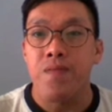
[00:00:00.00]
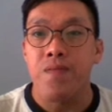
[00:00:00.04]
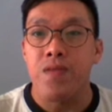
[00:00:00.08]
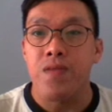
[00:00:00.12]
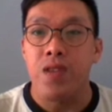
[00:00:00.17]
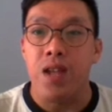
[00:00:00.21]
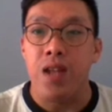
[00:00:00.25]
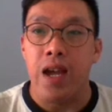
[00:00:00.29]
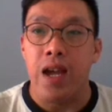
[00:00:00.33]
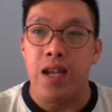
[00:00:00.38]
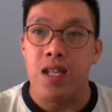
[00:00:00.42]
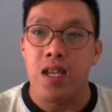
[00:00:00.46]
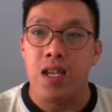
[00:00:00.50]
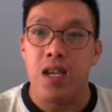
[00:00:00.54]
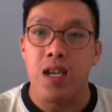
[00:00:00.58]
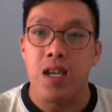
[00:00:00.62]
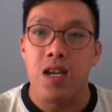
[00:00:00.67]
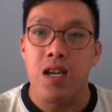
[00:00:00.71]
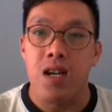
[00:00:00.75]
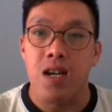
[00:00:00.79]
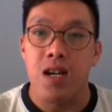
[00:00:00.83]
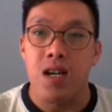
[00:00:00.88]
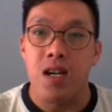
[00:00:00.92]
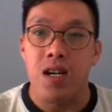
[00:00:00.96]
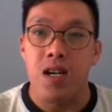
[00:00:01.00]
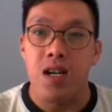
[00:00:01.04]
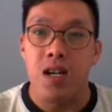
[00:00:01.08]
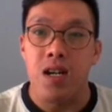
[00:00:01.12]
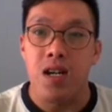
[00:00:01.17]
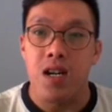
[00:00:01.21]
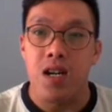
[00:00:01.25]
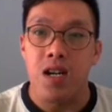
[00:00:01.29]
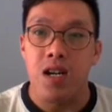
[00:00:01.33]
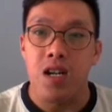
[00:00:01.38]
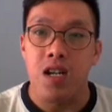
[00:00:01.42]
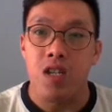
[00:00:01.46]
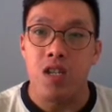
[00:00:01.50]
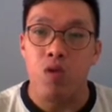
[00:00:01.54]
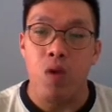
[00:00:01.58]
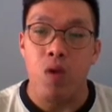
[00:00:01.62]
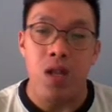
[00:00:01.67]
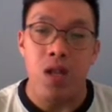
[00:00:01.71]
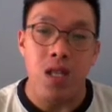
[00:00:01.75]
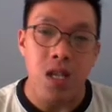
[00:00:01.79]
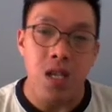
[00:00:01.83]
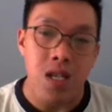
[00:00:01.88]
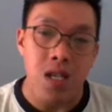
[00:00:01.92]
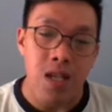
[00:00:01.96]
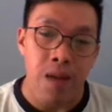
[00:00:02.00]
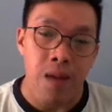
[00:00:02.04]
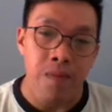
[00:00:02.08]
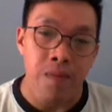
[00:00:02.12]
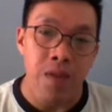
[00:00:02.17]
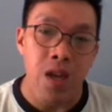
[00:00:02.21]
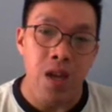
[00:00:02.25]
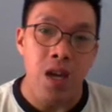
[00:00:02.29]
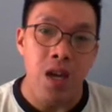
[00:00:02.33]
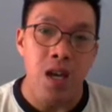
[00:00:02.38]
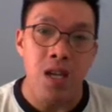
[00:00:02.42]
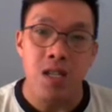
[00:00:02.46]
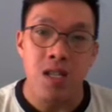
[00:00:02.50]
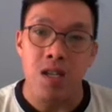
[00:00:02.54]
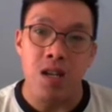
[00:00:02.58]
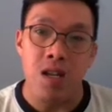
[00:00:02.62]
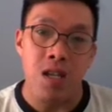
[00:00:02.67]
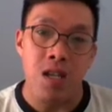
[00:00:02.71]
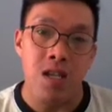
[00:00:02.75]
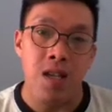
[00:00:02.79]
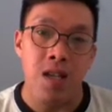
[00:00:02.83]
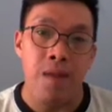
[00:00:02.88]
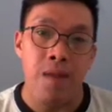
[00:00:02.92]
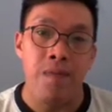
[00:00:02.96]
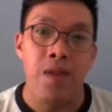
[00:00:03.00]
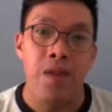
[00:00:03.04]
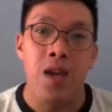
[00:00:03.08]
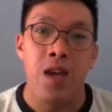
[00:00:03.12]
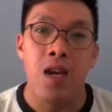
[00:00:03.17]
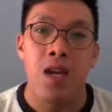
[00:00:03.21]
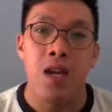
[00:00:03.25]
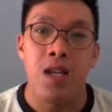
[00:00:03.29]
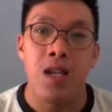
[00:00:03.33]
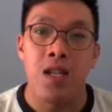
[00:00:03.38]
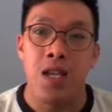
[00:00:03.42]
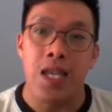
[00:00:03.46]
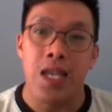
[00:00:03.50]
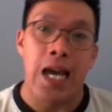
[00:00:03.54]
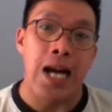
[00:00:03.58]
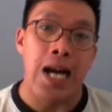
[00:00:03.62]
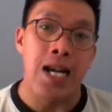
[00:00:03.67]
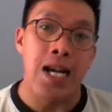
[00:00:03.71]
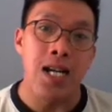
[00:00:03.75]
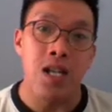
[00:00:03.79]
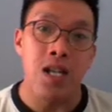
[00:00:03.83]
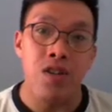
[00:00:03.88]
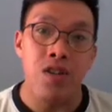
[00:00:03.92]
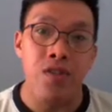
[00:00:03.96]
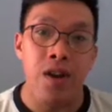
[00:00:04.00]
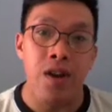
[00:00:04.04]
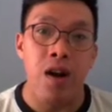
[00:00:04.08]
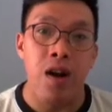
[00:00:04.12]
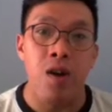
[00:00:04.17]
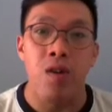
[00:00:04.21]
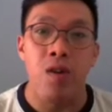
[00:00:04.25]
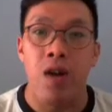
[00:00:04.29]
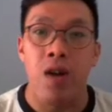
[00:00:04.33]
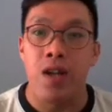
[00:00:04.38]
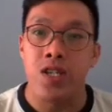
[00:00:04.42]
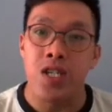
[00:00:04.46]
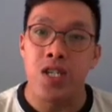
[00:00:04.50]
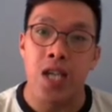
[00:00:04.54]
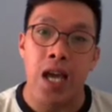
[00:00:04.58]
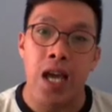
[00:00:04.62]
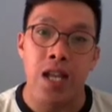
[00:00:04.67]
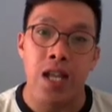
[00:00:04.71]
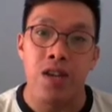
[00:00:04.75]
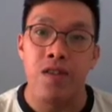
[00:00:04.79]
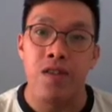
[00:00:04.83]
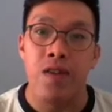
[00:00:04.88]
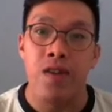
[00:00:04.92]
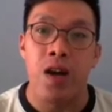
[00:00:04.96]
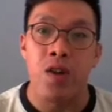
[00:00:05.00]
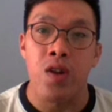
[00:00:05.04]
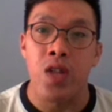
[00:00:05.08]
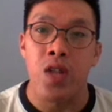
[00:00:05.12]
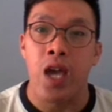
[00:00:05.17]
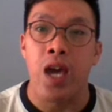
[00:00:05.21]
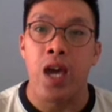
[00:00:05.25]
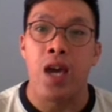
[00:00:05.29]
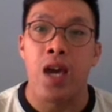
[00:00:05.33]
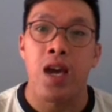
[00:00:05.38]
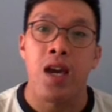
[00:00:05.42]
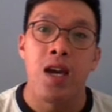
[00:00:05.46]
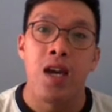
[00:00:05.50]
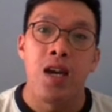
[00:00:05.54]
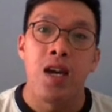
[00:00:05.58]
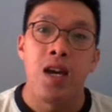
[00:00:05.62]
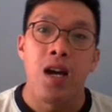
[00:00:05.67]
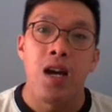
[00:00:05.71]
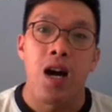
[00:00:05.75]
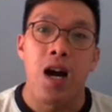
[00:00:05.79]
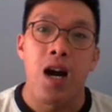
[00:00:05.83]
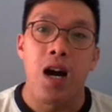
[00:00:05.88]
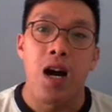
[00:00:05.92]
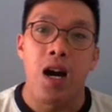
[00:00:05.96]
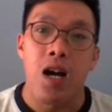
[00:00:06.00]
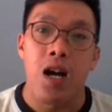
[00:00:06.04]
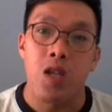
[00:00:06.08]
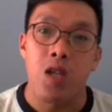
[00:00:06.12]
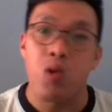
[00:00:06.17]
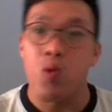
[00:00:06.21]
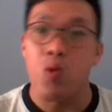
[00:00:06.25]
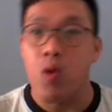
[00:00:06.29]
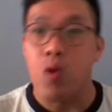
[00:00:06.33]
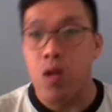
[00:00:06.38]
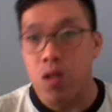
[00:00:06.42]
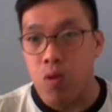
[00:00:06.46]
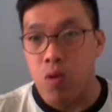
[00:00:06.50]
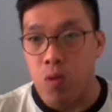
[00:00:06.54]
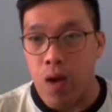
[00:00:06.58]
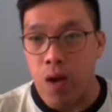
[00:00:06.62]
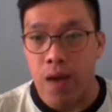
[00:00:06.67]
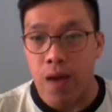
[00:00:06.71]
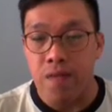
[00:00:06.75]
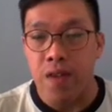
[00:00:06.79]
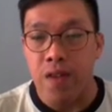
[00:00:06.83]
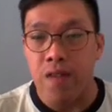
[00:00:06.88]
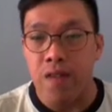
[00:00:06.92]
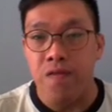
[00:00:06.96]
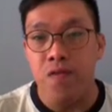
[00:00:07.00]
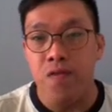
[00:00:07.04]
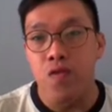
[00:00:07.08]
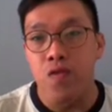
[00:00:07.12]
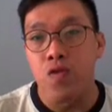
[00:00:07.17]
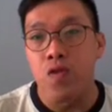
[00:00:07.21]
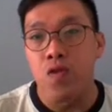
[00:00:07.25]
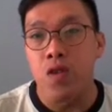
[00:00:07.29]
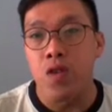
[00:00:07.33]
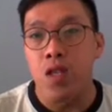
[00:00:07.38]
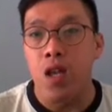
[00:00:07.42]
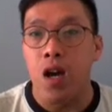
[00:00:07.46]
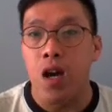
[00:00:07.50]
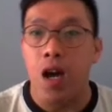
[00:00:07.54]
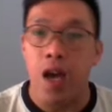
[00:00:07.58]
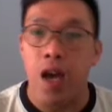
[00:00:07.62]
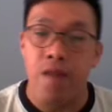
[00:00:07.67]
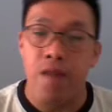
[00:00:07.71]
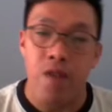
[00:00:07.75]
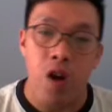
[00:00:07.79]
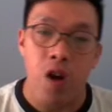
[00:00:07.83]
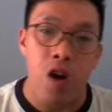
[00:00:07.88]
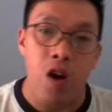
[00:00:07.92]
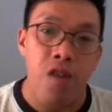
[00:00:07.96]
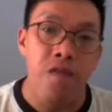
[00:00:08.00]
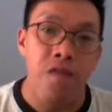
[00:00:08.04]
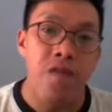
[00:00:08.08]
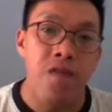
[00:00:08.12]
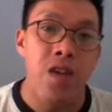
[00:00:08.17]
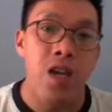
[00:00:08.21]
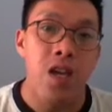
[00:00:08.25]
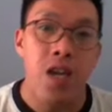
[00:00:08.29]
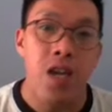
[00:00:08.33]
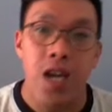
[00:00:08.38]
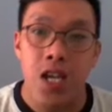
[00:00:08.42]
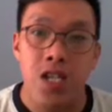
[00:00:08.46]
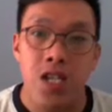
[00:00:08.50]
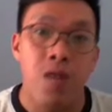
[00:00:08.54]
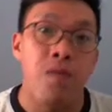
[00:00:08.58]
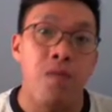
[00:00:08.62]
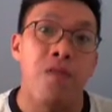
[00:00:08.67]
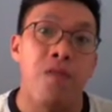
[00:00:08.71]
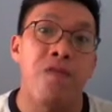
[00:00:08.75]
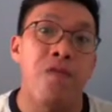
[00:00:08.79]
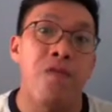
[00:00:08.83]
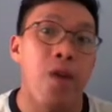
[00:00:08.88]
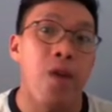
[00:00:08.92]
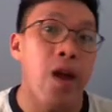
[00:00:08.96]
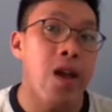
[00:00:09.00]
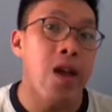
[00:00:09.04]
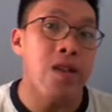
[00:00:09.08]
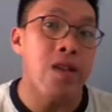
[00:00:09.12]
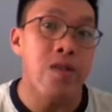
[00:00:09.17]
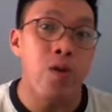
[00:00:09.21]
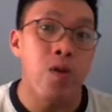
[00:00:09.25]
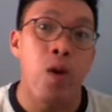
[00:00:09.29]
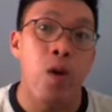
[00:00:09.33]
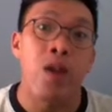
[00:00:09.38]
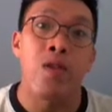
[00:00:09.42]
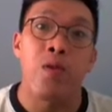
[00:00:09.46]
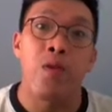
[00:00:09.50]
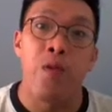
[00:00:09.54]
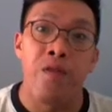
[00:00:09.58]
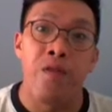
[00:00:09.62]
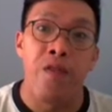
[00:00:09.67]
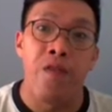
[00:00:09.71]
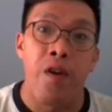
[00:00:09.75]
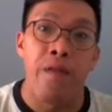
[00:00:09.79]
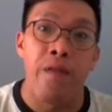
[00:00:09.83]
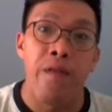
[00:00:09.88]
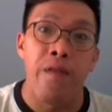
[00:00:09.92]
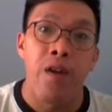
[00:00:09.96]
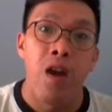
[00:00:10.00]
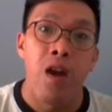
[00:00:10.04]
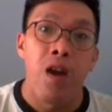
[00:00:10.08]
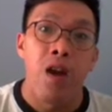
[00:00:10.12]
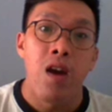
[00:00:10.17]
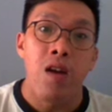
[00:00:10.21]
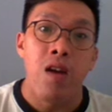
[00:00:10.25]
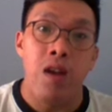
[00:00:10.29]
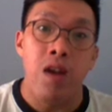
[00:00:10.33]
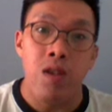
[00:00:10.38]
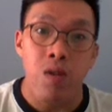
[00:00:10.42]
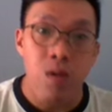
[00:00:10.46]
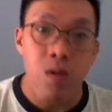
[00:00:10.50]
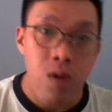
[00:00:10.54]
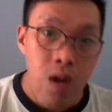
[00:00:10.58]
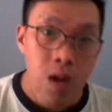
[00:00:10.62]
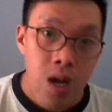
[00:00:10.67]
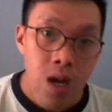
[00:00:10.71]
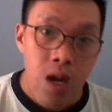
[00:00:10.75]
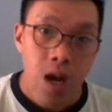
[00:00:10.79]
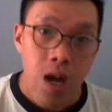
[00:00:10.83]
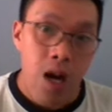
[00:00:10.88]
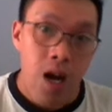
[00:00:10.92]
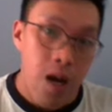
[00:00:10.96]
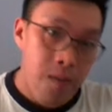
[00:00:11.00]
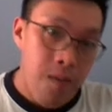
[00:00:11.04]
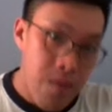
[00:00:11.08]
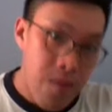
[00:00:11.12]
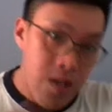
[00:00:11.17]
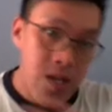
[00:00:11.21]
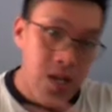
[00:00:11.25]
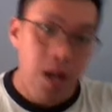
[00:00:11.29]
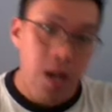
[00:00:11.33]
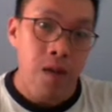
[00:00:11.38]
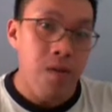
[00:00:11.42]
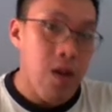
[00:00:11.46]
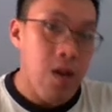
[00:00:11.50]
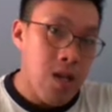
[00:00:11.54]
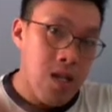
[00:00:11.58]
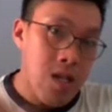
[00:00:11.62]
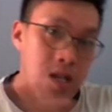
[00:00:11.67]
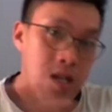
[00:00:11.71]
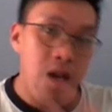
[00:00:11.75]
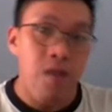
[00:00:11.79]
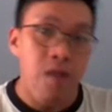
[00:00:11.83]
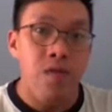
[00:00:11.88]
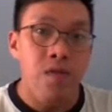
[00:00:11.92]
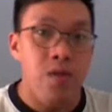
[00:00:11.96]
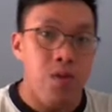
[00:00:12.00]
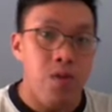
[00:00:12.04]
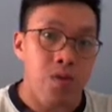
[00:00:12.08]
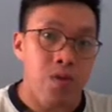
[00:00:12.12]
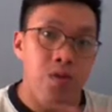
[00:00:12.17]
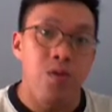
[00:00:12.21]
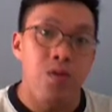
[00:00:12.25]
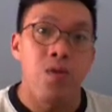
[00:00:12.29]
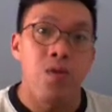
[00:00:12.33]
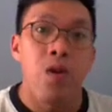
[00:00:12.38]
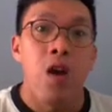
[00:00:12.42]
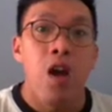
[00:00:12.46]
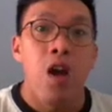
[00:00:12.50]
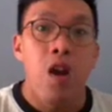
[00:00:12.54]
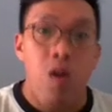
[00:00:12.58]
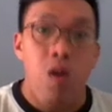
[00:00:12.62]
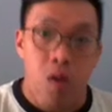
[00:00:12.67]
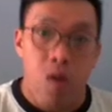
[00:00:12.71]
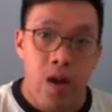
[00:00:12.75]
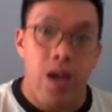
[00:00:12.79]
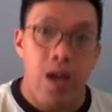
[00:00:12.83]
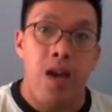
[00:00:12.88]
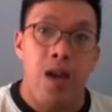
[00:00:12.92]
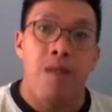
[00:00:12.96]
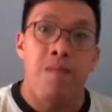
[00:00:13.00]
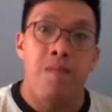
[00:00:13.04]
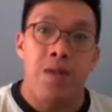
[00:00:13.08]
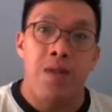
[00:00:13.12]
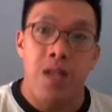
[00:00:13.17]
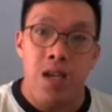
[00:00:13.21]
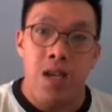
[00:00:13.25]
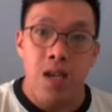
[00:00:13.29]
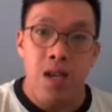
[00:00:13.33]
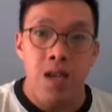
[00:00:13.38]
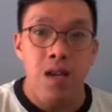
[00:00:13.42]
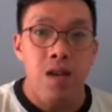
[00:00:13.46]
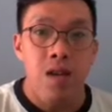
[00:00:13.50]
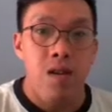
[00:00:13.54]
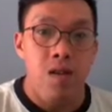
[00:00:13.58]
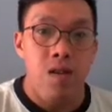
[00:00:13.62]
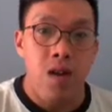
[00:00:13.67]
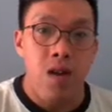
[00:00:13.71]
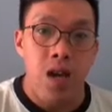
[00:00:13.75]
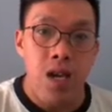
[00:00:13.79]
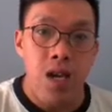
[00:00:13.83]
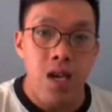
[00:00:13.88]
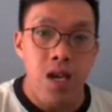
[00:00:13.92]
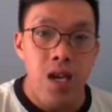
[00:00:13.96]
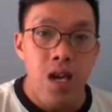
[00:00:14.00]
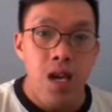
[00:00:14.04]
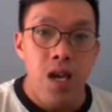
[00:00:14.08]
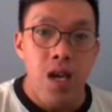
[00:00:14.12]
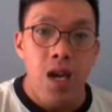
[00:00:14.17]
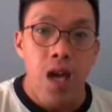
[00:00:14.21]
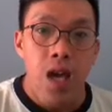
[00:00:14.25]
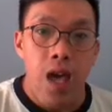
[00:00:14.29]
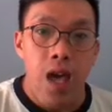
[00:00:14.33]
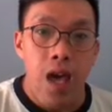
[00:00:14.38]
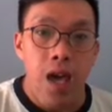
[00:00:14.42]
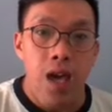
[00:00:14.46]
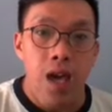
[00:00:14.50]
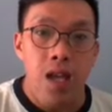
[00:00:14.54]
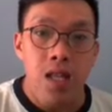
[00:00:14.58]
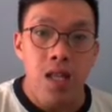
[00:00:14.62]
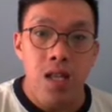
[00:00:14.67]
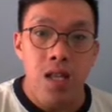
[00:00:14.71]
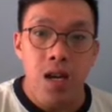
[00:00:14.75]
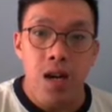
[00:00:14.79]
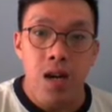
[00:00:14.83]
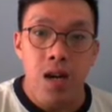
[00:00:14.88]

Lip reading: like the 20 something, 30 something, the younger crowd actually gather around there to have their food, have a coffee, catch up with friends, so on and so forth. Right, so this area itself is also quite happening. Okay, and